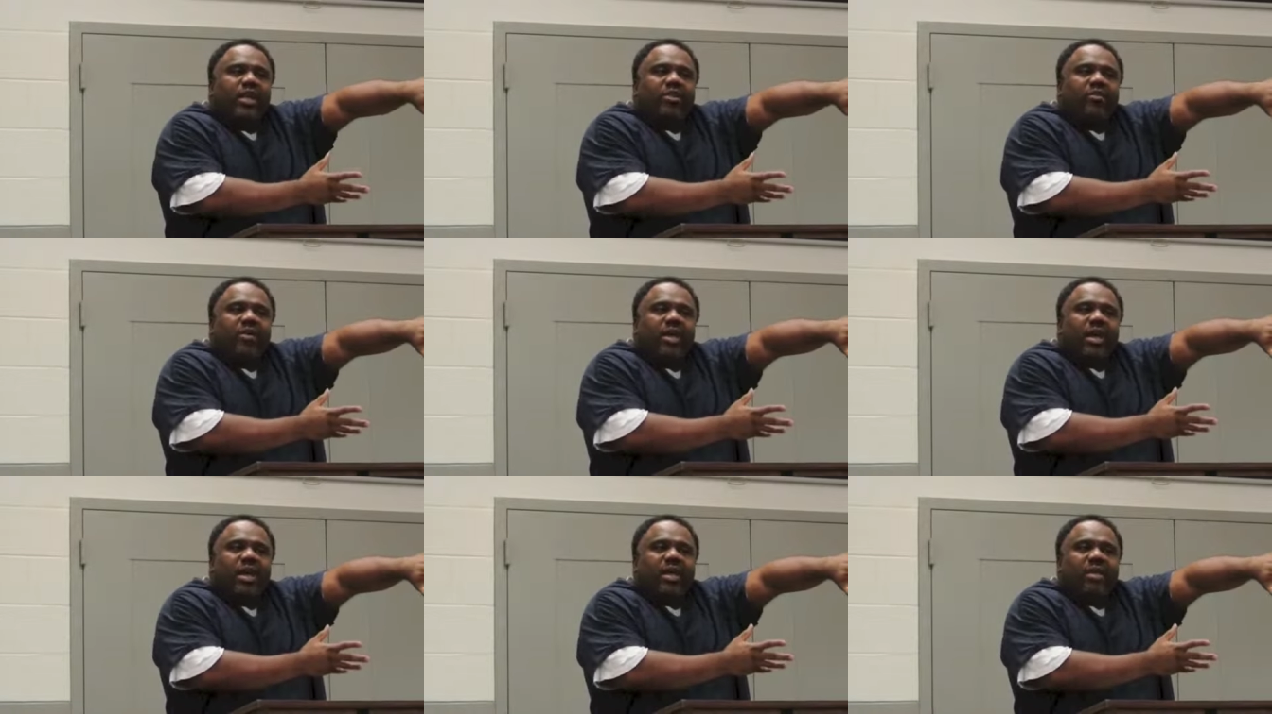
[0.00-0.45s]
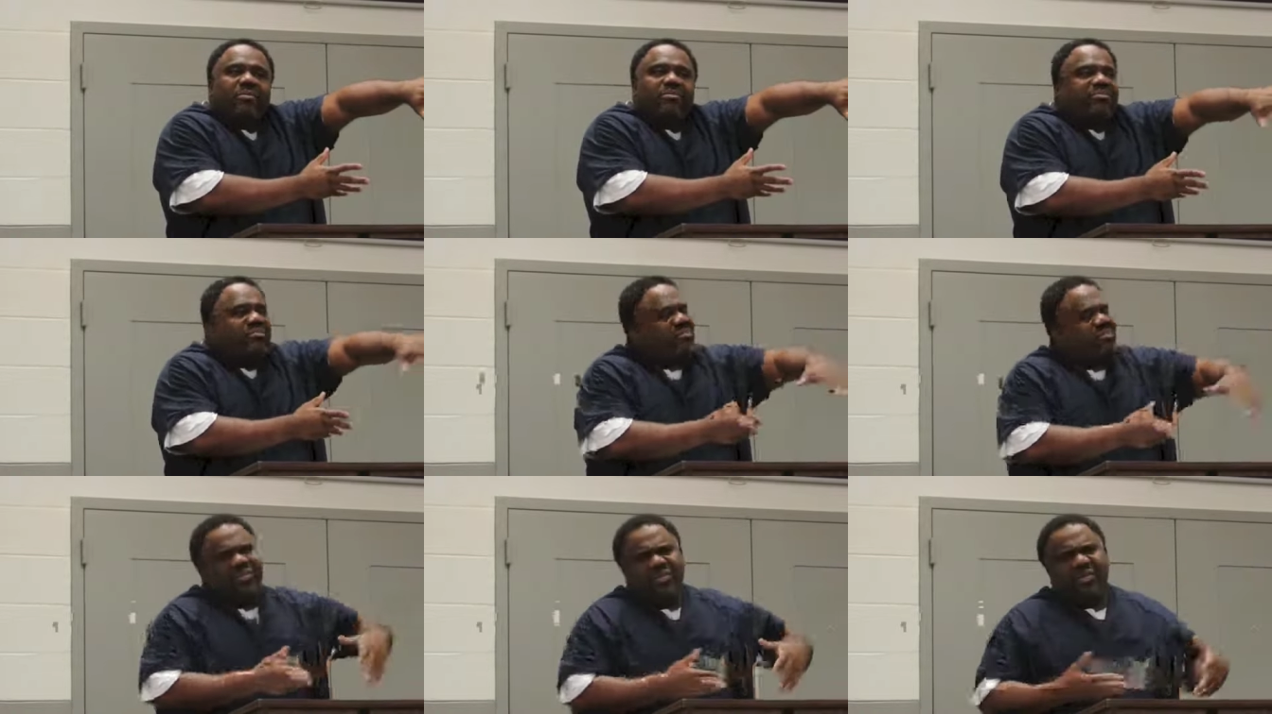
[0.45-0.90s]
in crowd,
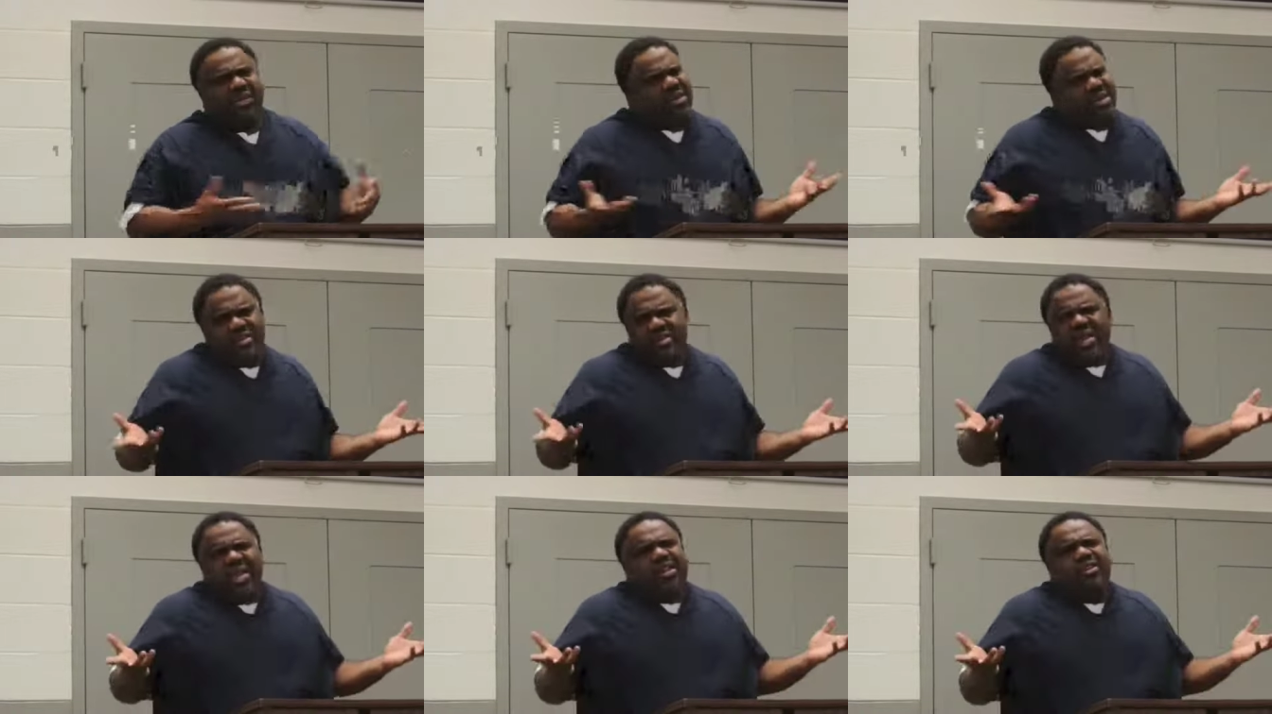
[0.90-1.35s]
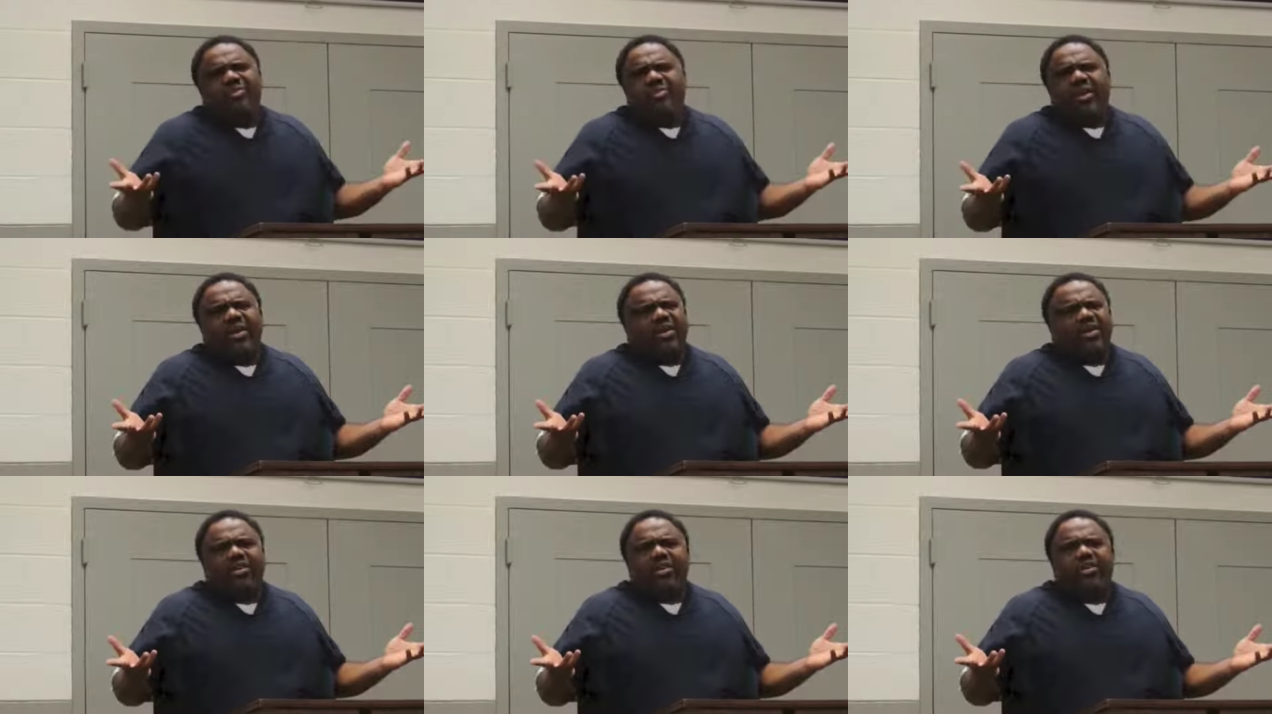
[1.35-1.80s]
I ain't gonna be
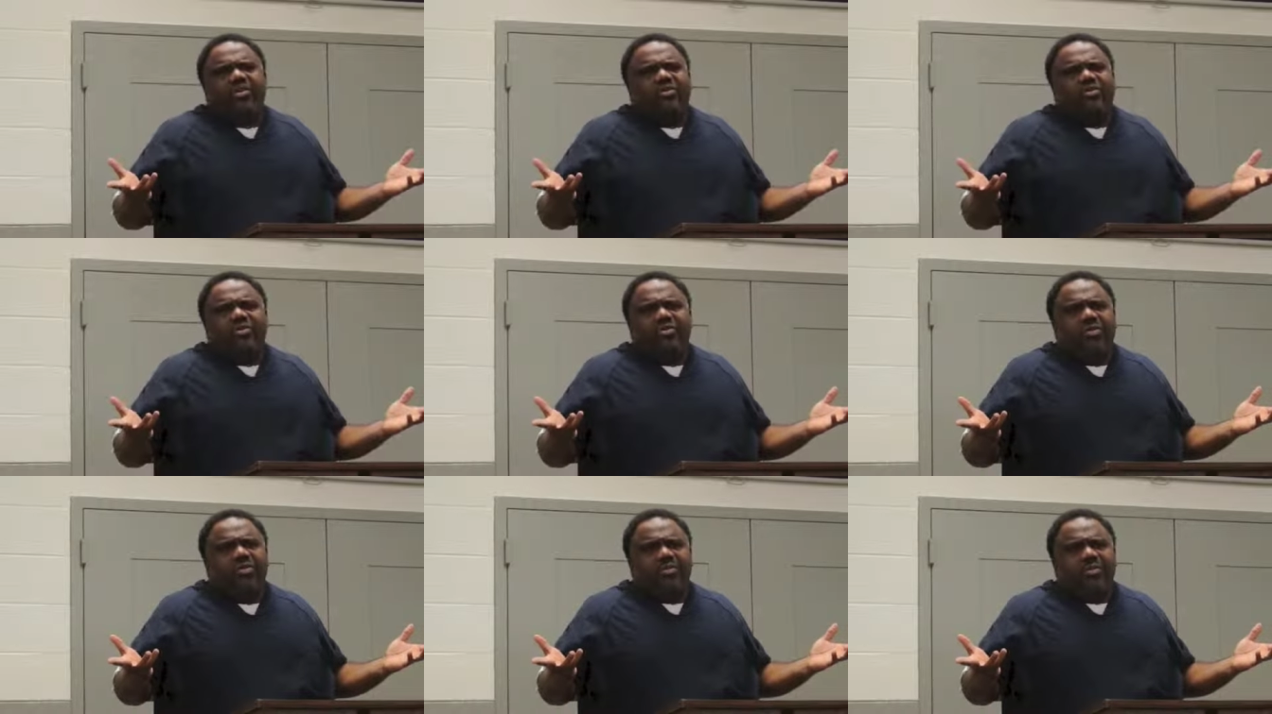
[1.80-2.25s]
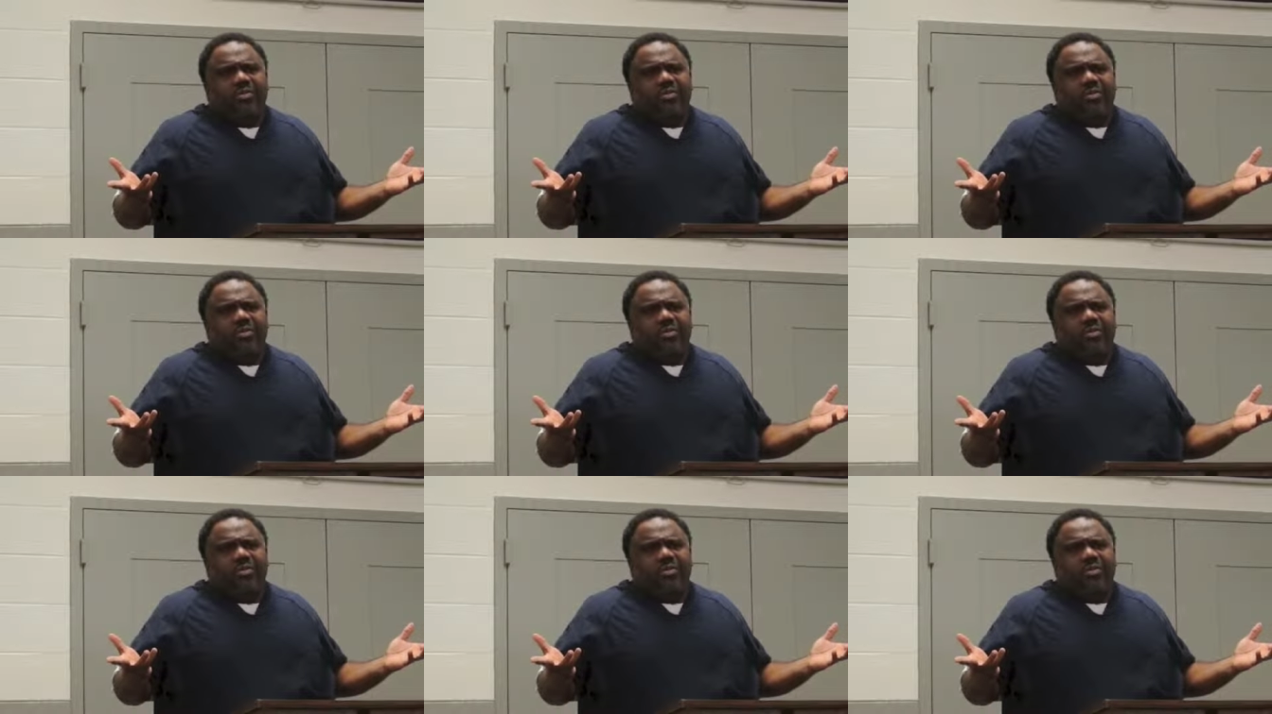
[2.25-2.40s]
able to talk to them.